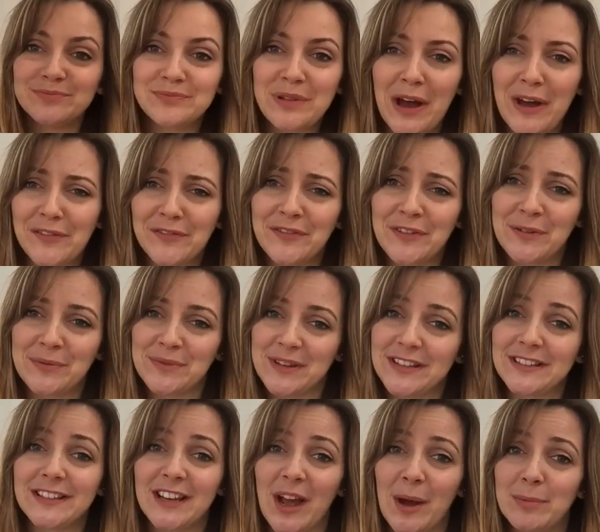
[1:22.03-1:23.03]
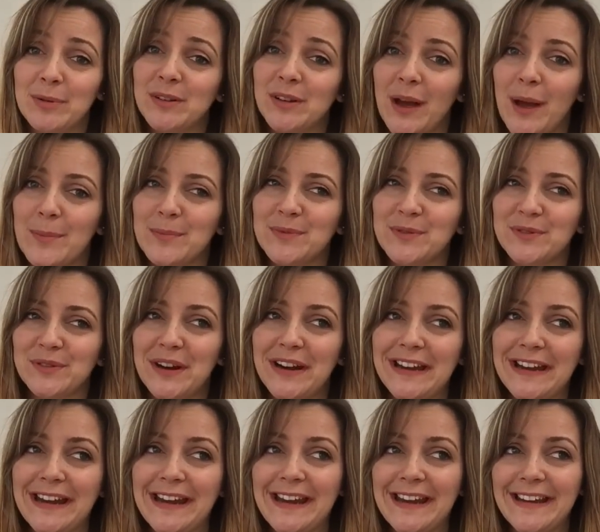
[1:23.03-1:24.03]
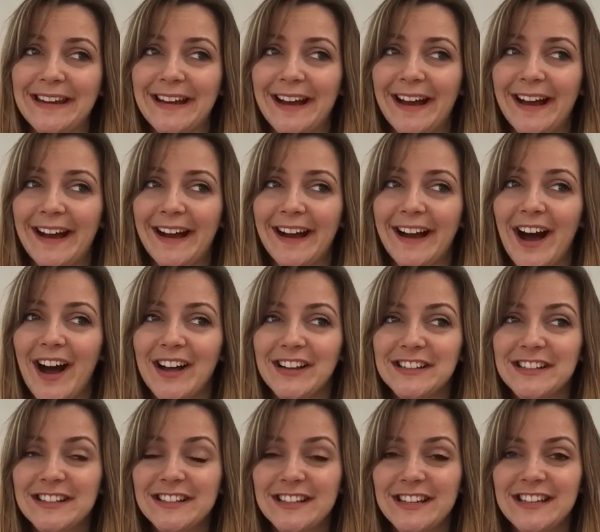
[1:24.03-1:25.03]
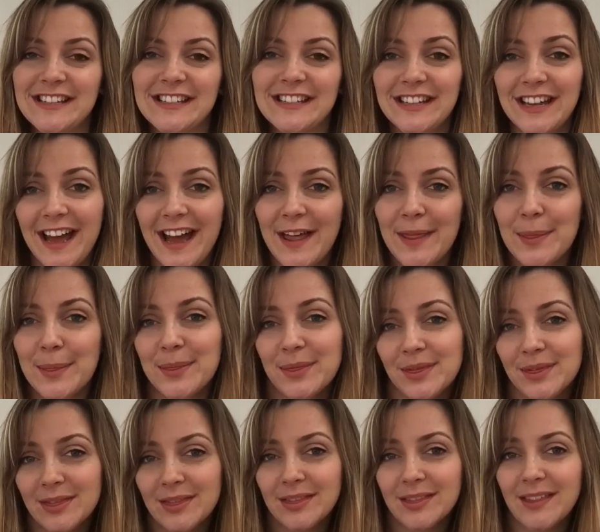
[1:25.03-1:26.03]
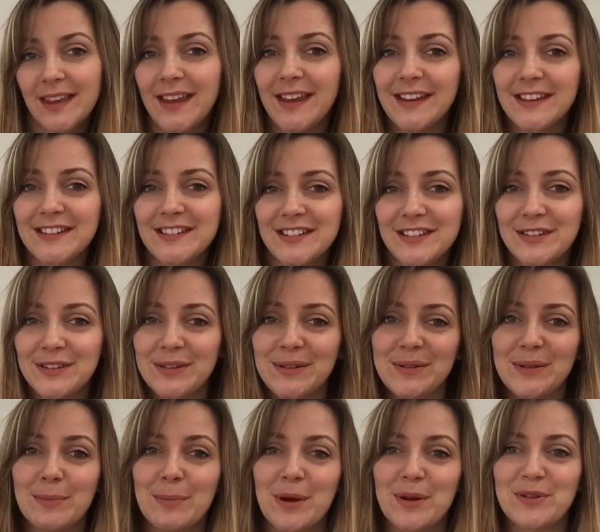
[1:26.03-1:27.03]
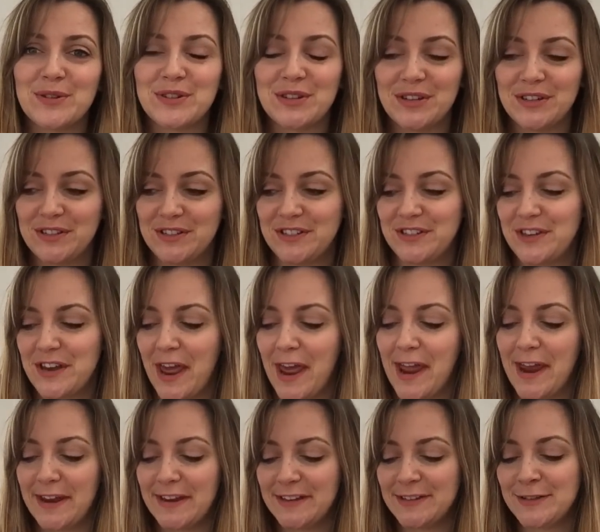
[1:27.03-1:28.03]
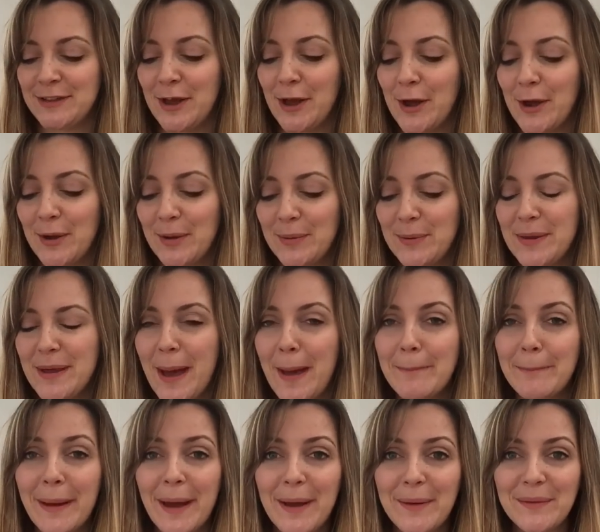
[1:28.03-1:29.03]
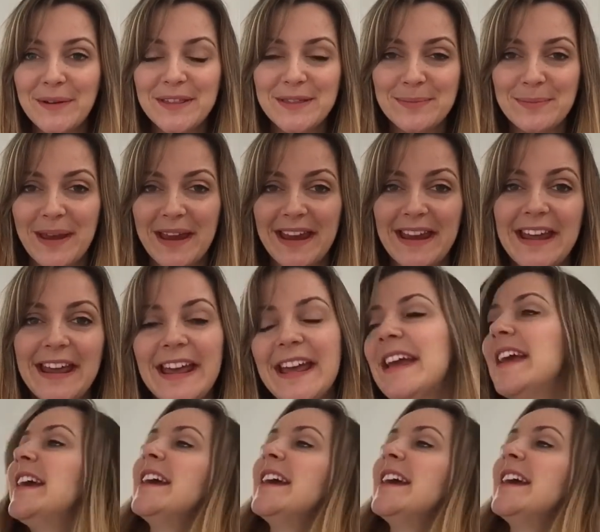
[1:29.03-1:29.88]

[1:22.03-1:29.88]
I've filmed this a couple of times already. I can't seem to get into the motion today. So yeah, bear with me.